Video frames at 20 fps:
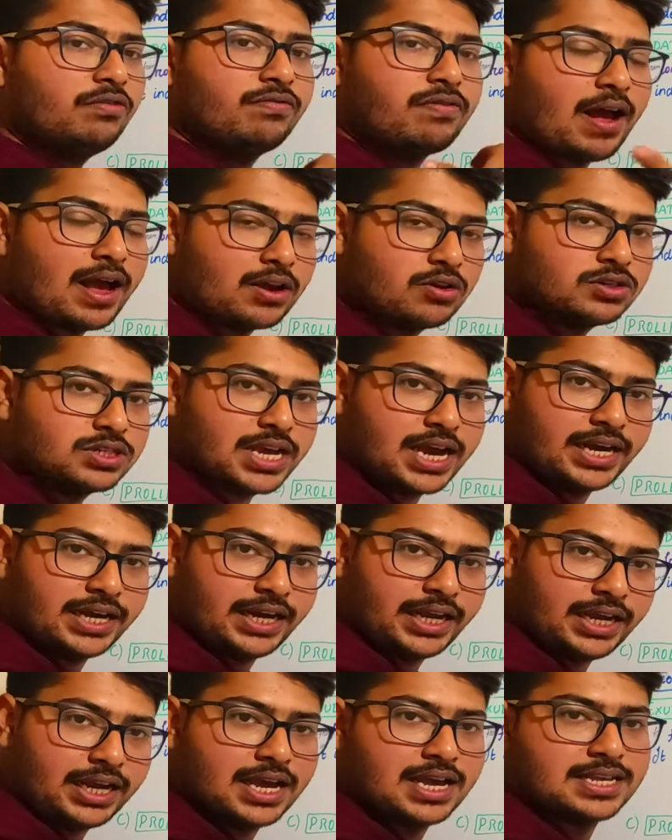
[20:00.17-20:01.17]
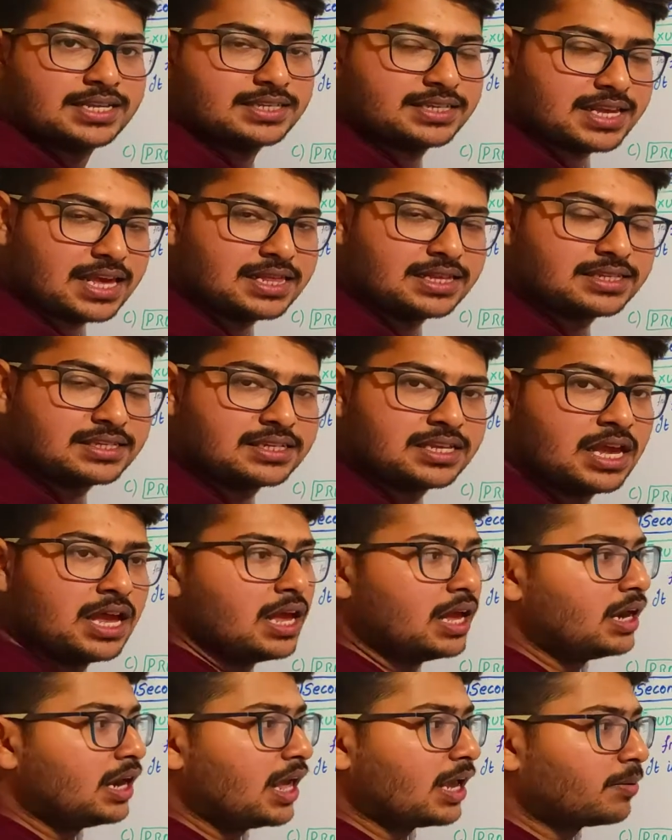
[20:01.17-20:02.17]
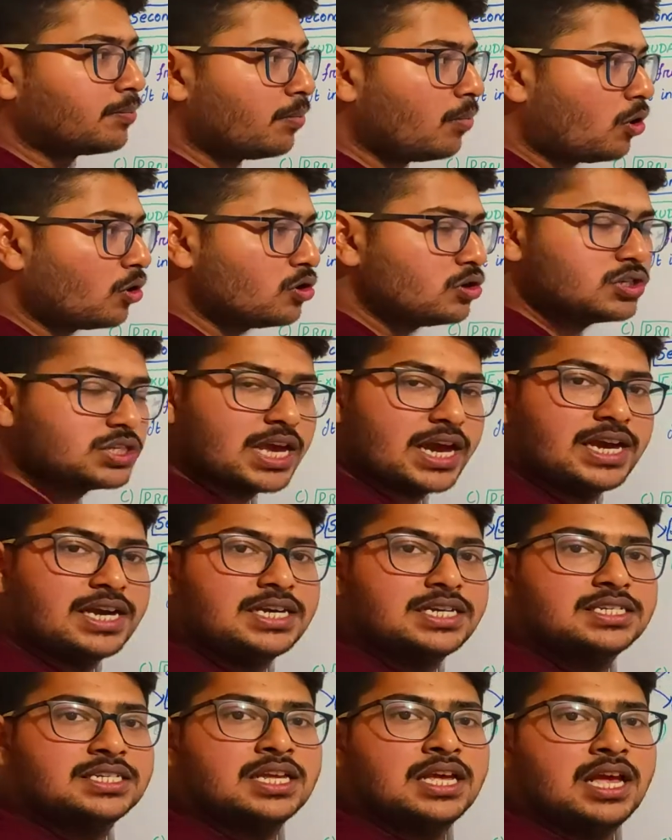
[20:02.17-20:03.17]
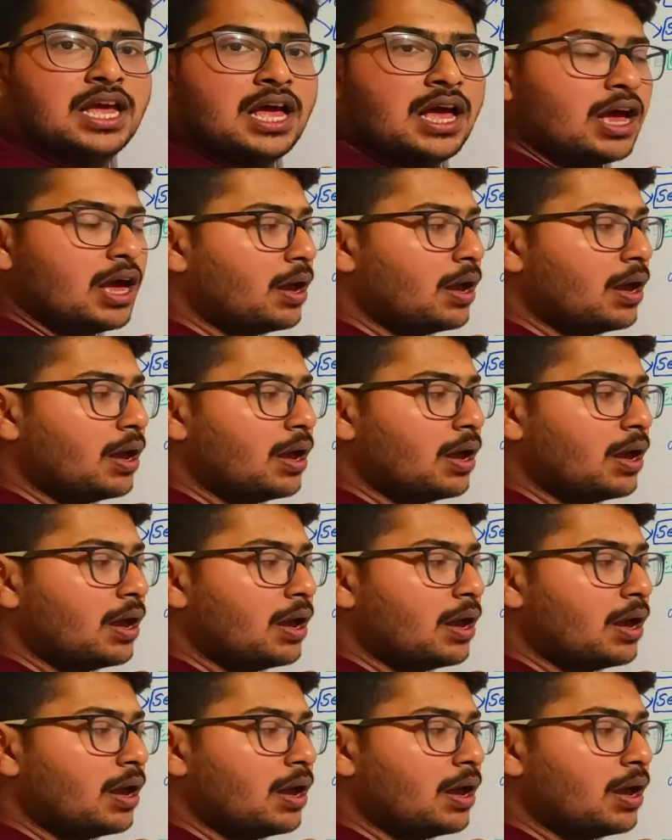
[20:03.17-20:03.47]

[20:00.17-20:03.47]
of phagocytic cells like monocytes,